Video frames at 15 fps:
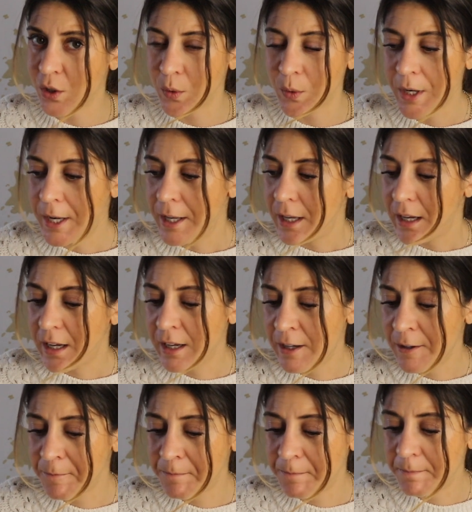So,
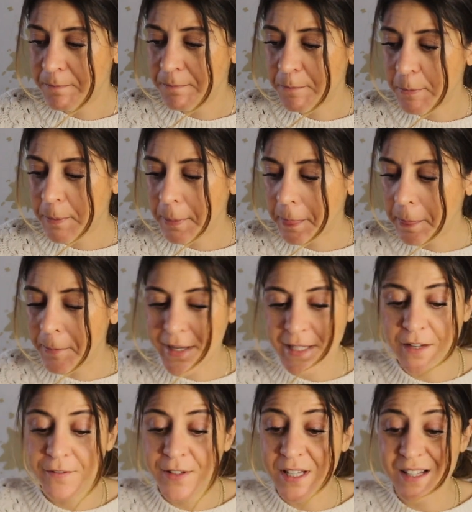um,
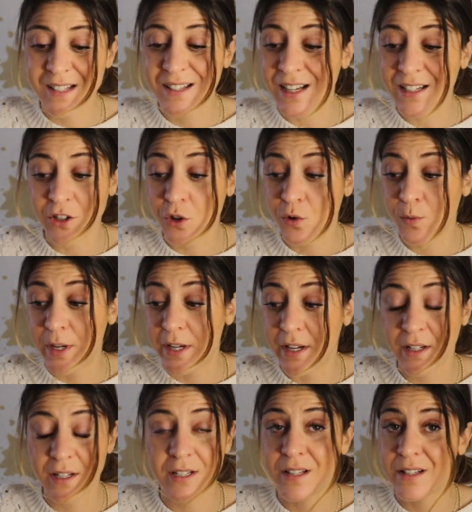because if this is not your
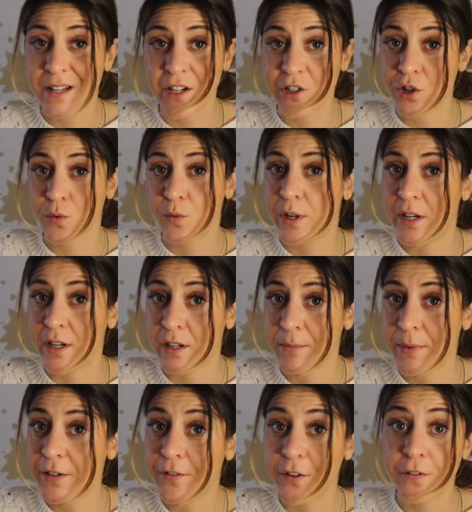reading, this is not your
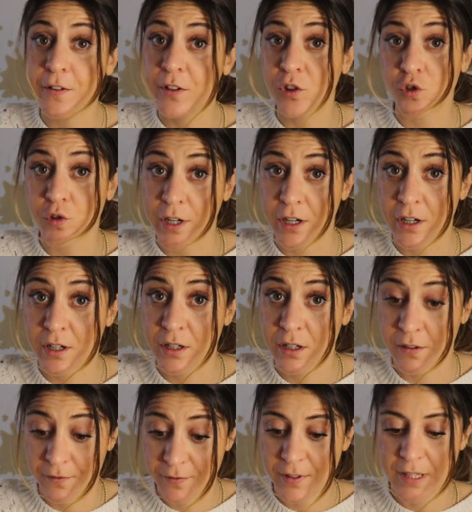reading. But if you feel triggered
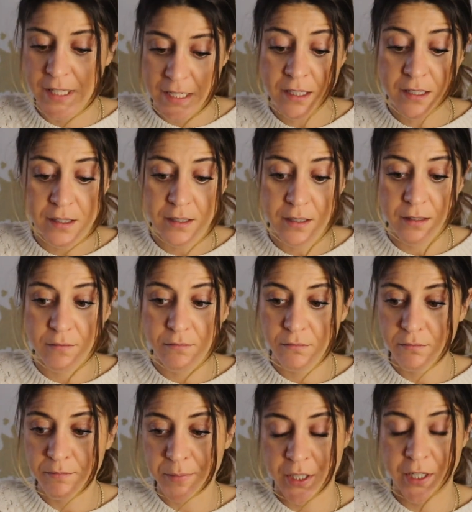of this
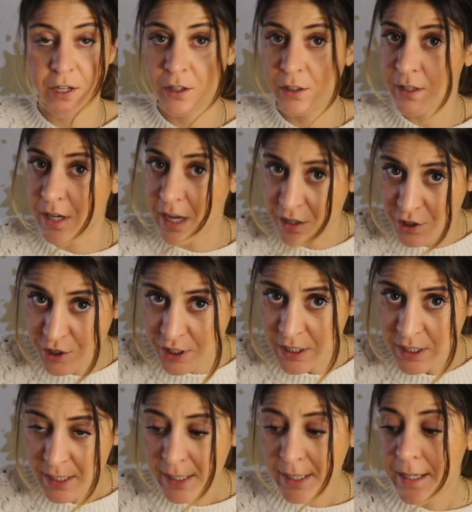particular
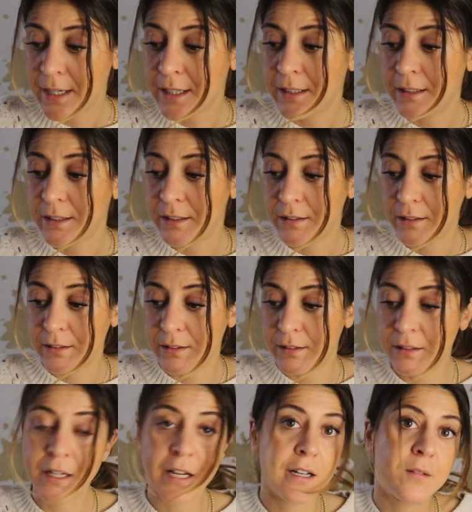energy,
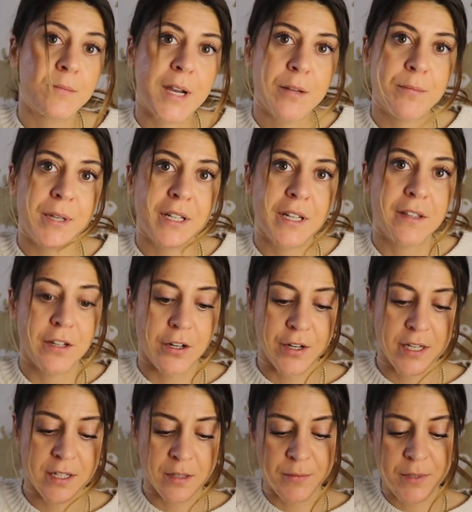then it might be that there
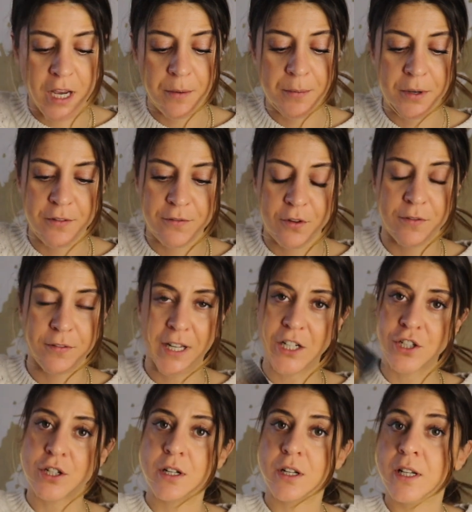is some type of
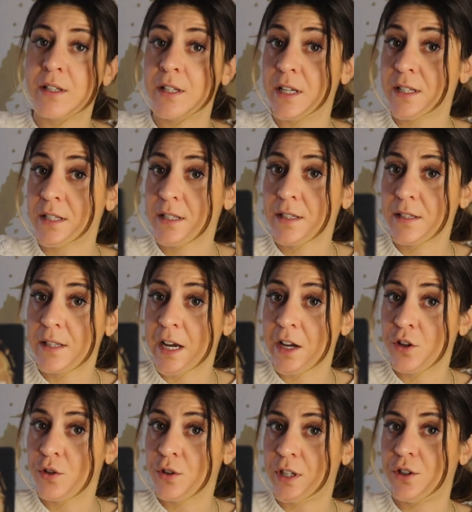reflection in this
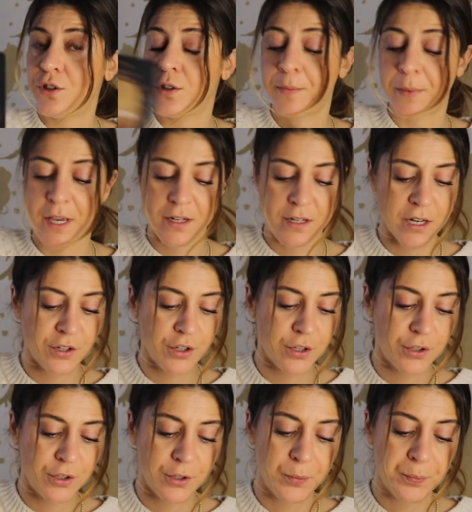that you need to pay
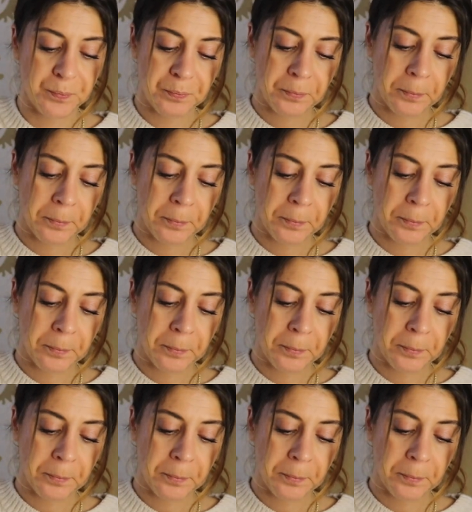attention to.